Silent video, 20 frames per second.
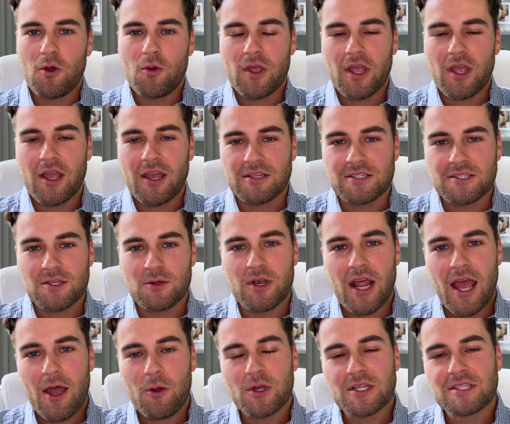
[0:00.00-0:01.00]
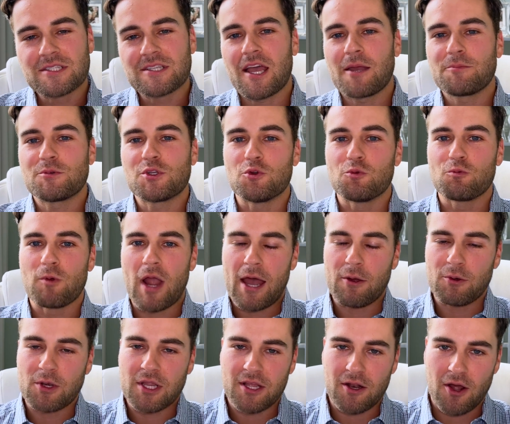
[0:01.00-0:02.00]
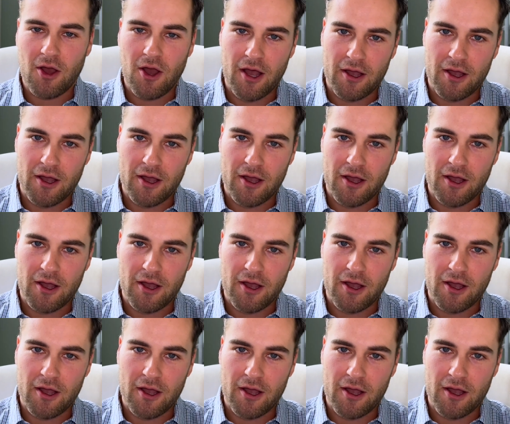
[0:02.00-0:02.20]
Okay, so now it's time to round it